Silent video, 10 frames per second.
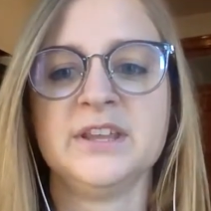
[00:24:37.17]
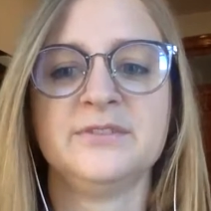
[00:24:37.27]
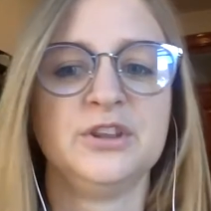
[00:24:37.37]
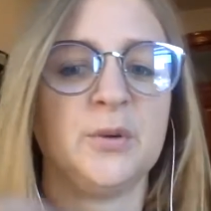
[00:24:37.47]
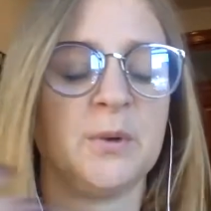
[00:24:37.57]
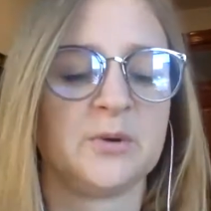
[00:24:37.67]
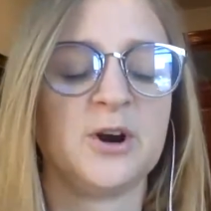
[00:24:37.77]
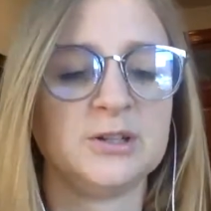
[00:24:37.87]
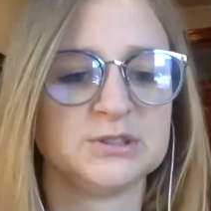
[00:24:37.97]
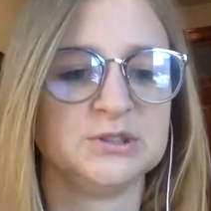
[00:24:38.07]
Even though we
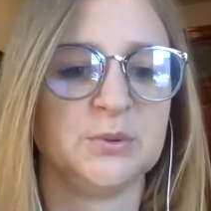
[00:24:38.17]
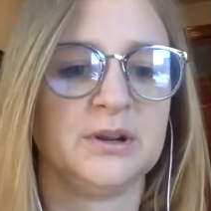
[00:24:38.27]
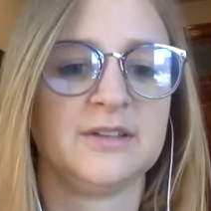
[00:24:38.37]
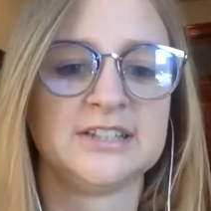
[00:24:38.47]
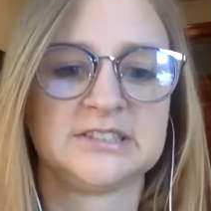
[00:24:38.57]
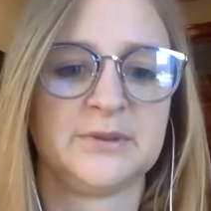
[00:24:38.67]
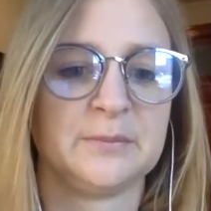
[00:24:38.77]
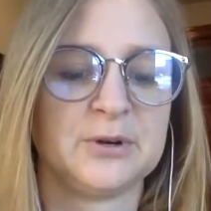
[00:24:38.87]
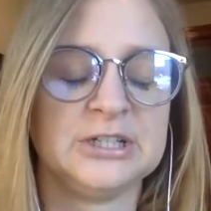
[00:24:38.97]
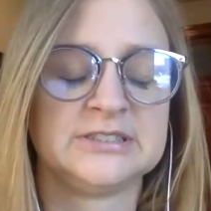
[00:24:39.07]
were also doing lots of
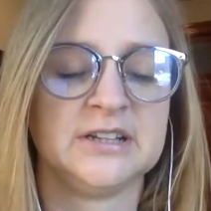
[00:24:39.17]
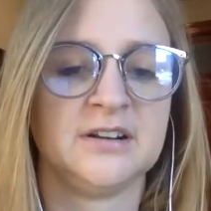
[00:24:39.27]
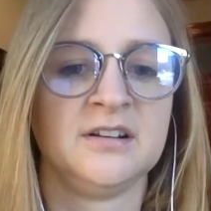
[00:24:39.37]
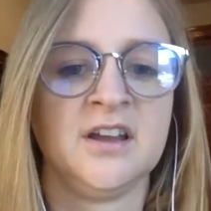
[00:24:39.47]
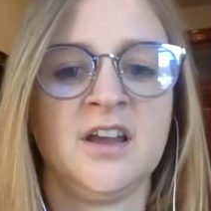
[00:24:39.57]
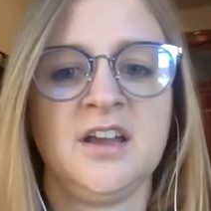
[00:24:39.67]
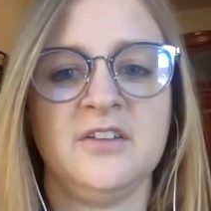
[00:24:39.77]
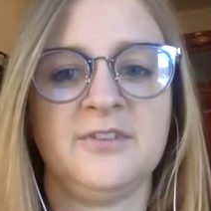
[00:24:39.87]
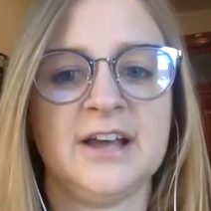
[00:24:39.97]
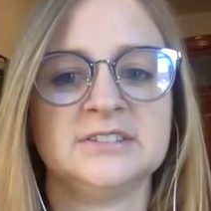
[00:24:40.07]
in-person
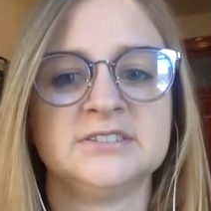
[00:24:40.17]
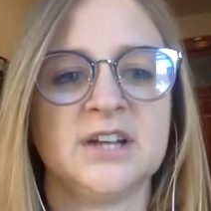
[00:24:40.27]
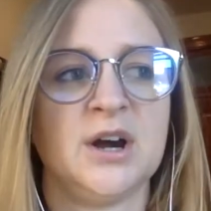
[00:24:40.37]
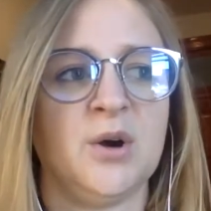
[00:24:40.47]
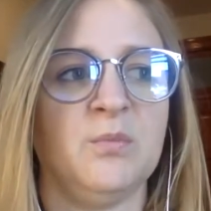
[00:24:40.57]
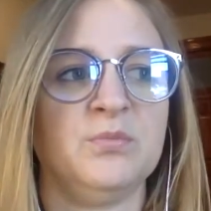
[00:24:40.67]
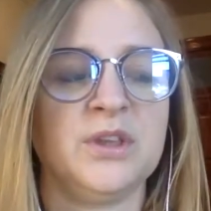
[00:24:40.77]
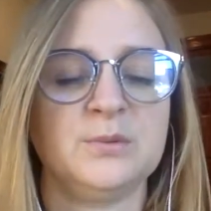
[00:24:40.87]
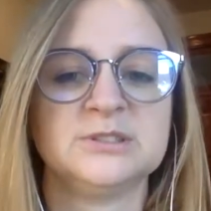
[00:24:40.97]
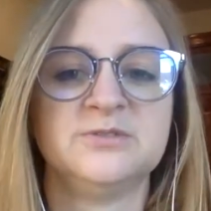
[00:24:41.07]
events,
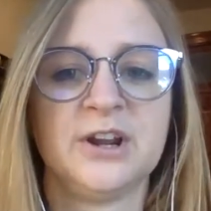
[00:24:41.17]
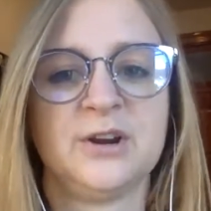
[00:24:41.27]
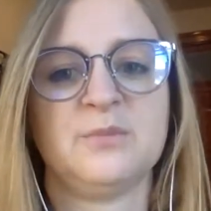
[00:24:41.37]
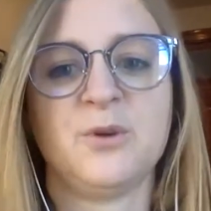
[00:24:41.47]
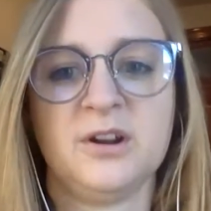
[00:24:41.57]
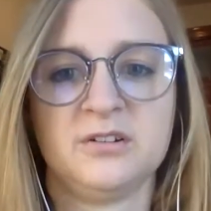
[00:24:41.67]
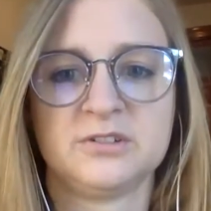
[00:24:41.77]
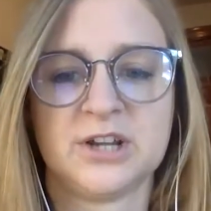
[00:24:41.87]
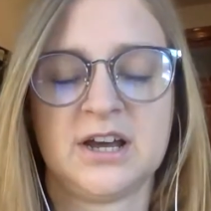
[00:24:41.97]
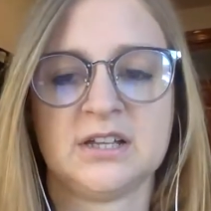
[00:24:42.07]
it was very
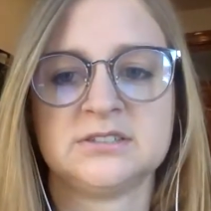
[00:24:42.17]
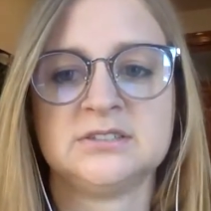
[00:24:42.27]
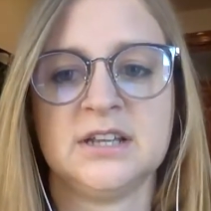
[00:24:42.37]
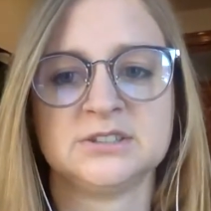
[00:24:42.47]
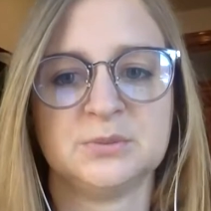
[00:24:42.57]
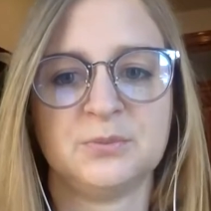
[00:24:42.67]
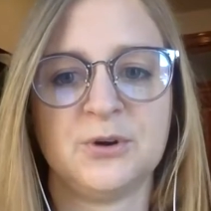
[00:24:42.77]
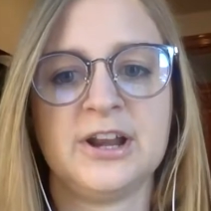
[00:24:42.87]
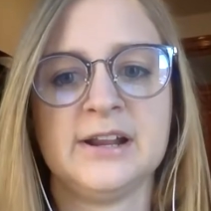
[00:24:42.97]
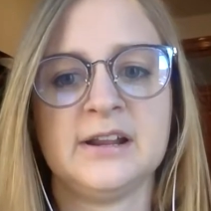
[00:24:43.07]
important to us and to
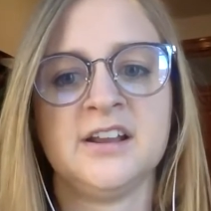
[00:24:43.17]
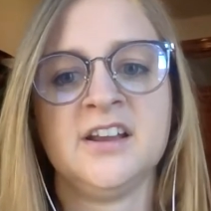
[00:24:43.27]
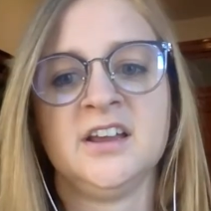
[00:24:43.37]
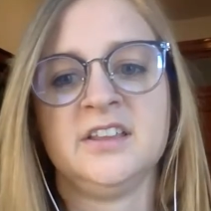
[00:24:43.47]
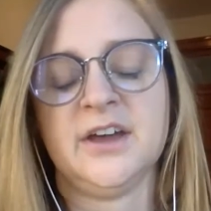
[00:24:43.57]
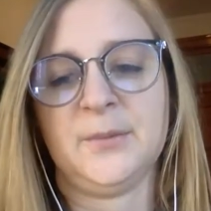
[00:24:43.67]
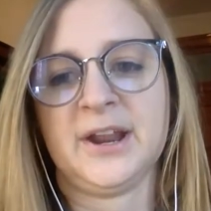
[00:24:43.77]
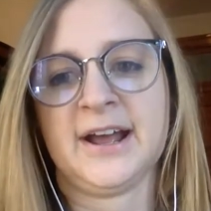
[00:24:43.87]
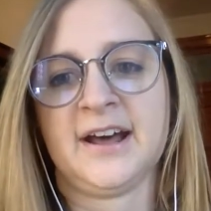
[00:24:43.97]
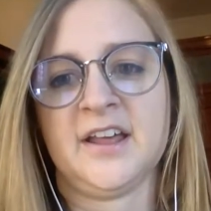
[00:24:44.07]
Bernie that
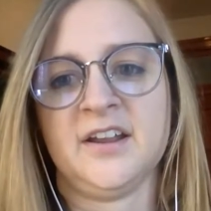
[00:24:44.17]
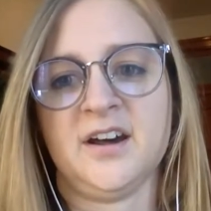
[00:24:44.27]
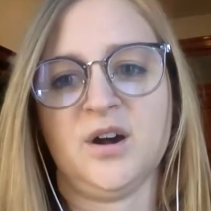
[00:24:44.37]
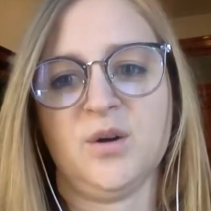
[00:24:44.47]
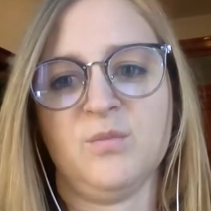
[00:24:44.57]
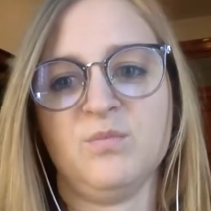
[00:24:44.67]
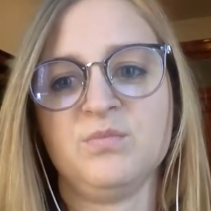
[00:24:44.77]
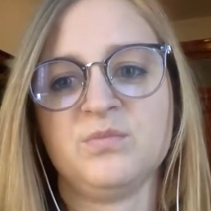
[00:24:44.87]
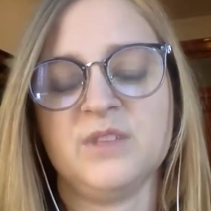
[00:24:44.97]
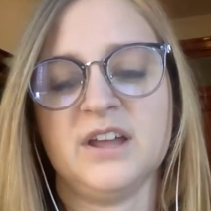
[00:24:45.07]
we had
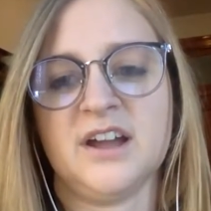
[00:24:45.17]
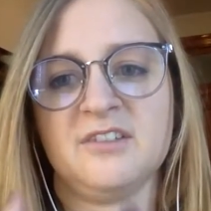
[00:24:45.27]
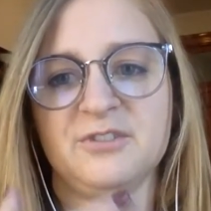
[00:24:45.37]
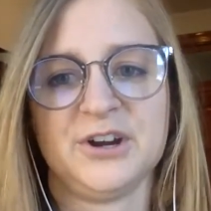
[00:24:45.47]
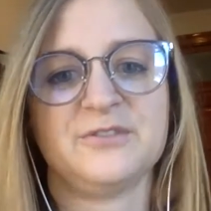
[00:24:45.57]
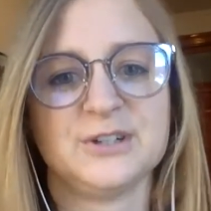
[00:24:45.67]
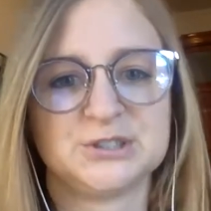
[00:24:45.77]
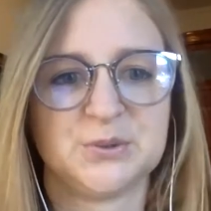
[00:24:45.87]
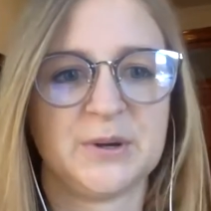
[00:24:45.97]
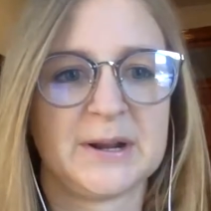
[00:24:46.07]
a heavily
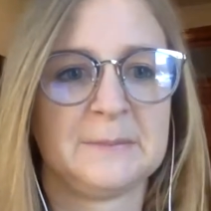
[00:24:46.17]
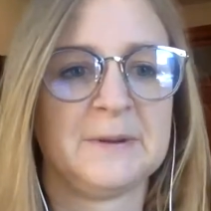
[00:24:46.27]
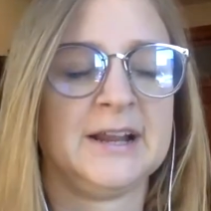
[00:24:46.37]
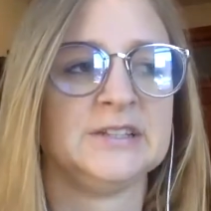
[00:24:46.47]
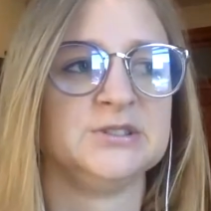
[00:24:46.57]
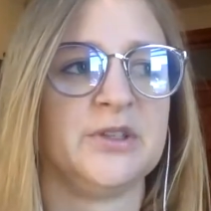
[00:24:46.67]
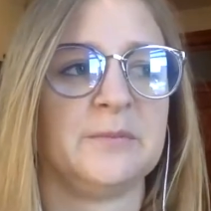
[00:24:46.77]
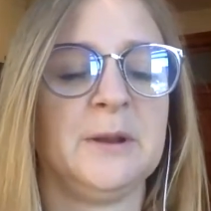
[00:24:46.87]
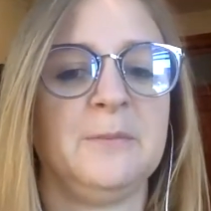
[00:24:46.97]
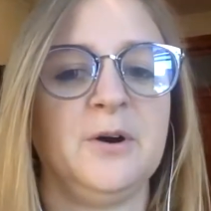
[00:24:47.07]
virtual campaign so
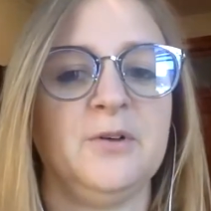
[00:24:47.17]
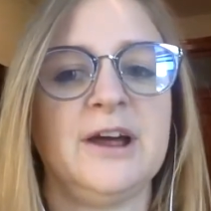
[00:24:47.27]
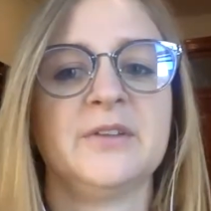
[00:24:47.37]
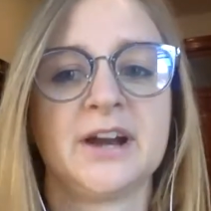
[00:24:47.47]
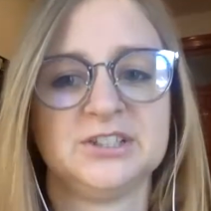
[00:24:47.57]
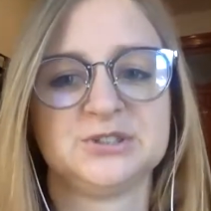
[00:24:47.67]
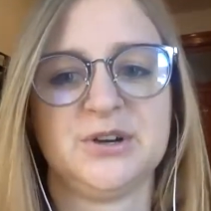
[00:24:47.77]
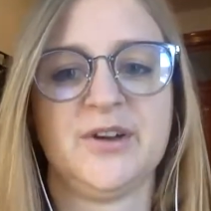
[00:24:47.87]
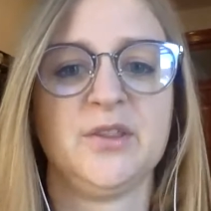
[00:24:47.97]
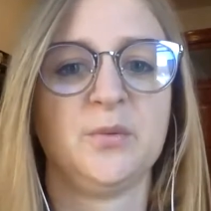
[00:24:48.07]
that people around the
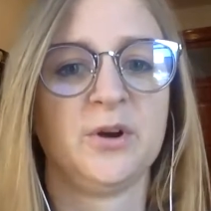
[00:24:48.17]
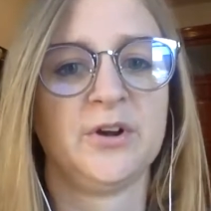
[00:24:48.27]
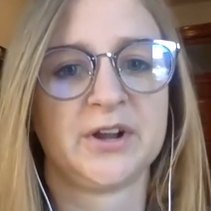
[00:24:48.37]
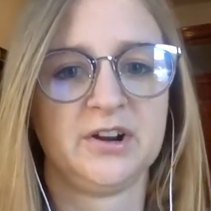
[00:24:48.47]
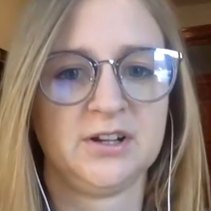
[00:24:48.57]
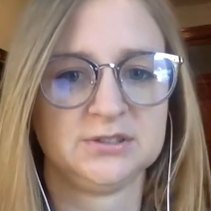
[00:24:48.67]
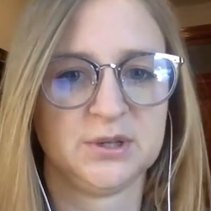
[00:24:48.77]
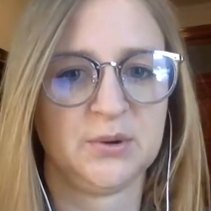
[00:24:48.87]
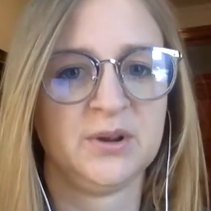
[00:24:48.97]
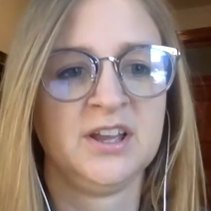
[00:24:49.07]
country, around the world could
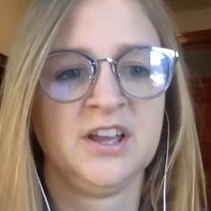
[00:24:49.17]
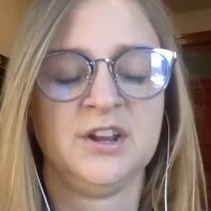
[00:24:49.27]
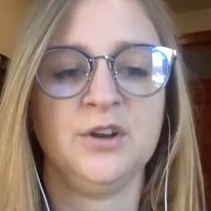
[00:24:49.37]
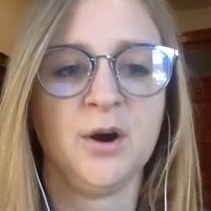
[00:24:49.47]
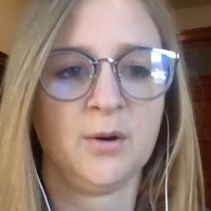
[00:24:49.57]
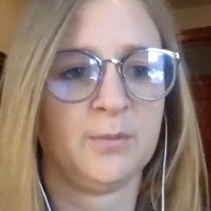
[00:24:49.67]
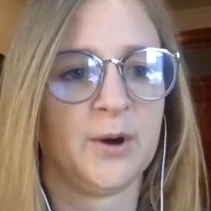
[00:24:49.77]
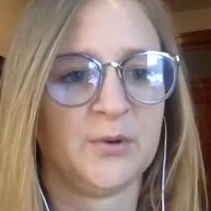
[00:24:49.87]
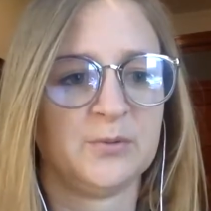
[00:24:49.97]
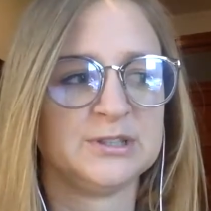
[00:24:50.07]
also know
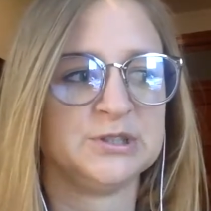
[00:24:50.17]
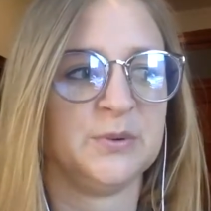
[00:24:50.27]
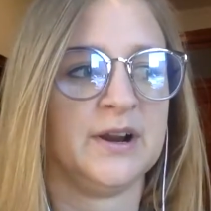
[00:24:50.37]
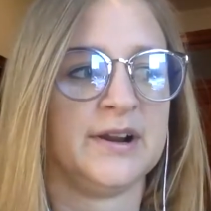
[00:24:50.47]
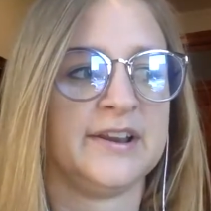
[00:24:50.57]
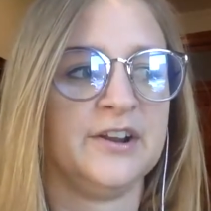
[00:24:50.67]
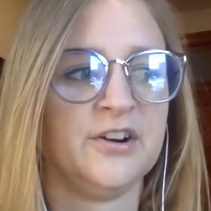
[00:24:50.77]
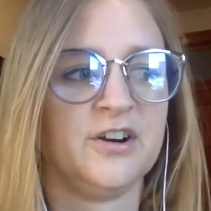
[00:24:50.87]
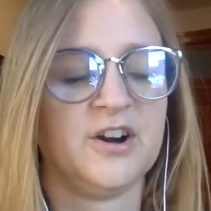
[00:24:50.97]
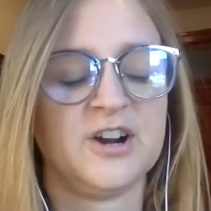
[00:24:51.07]
what we were doing,
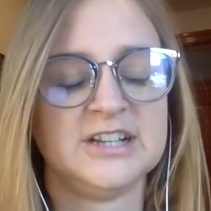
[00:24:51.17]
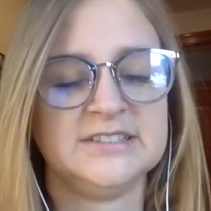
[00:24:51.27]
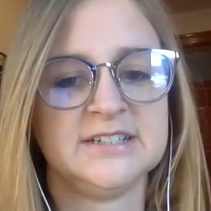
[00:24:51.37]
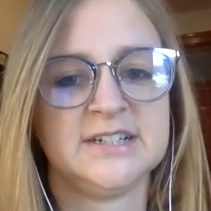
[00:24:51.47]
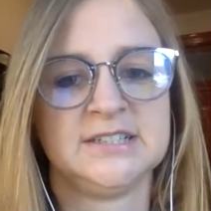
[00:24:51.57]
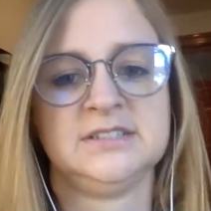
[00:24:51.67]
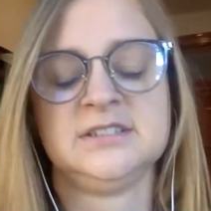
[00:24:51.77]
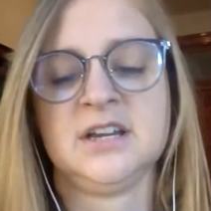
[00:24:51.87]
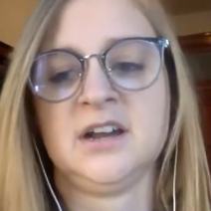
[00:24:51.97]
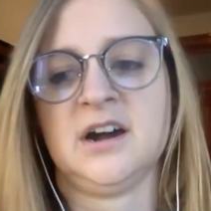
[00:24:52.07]
hear our
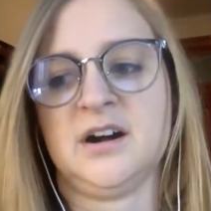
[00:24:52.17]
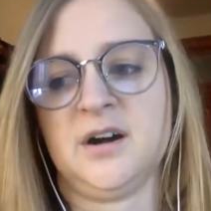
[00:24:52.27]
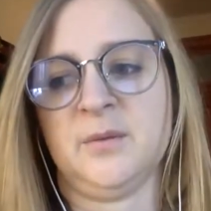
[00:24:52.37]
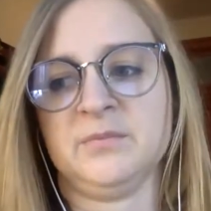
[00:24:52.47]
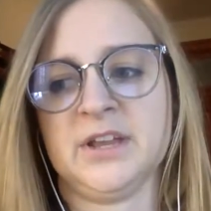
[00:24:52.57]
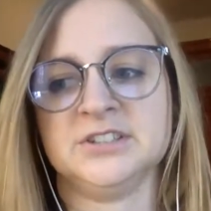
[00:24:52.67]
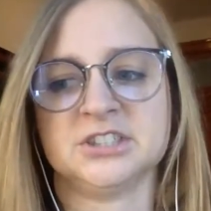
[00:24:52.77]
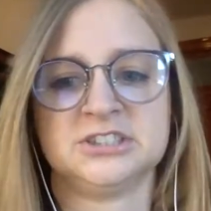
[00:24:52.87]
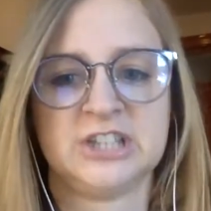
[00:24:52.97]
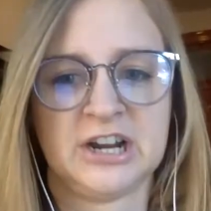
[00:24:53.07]
ideas, and
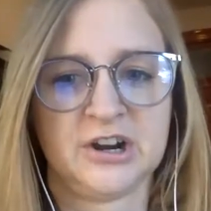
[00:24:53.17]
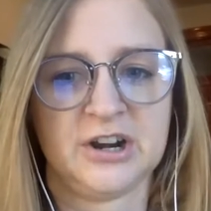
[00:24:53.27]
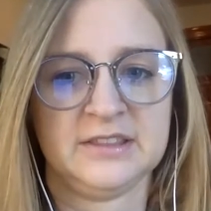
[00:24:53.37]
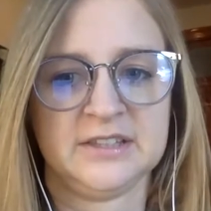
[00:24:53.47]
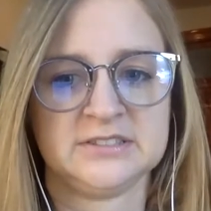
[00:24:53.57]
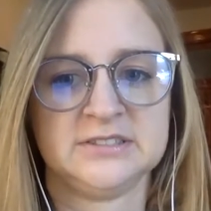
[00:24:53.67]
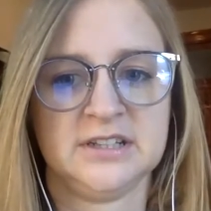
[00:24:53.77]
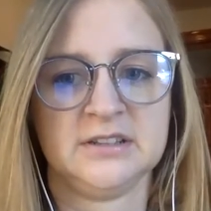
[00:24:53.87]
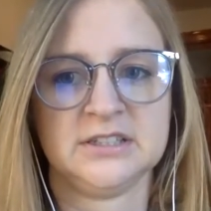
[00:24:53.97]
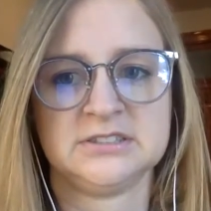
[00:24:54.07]
just share in
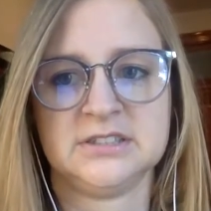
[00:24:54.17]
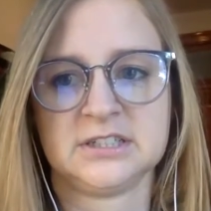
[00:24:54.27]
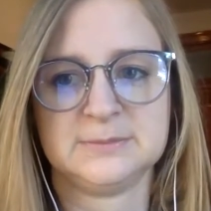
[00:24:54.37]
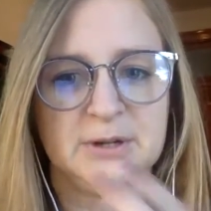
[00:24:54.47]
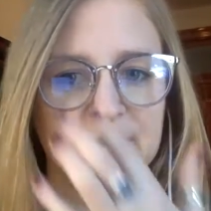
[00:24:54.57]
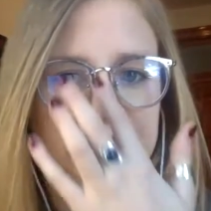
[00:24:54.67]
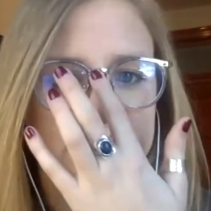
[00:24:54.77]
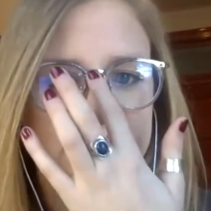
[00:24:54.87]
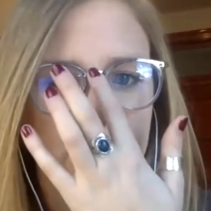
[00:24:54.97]
this experience.